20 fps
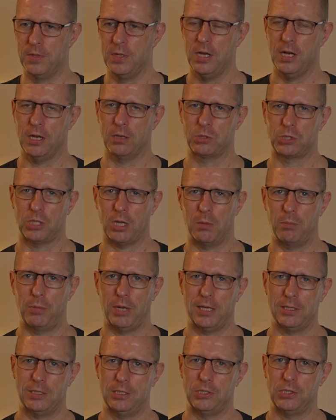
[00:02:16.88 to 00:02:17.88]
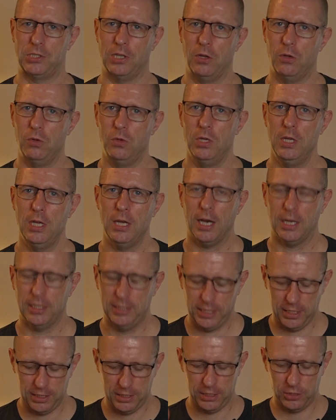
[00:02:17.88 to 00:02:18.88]
I'll start practice now,
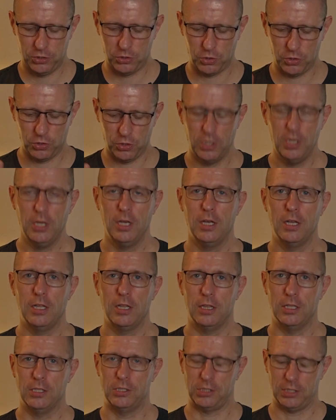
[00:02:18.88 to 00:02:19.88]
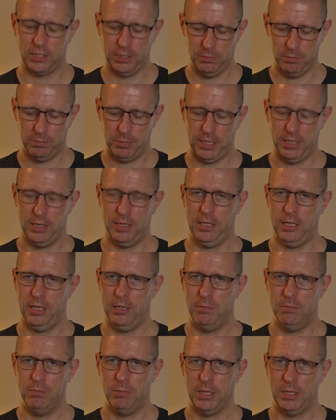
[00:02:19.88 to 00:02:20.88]
and then they do the sleep bit, the
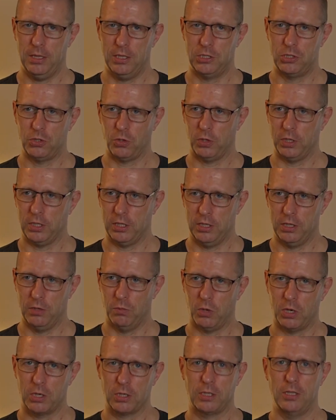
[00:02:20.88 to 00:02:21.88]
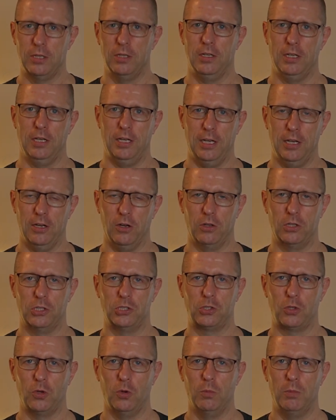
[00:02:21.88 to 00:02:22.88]
eat bit, the toilet, the work, or the
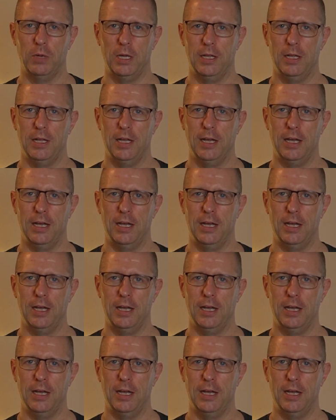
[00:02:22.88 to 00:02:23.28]
school bit,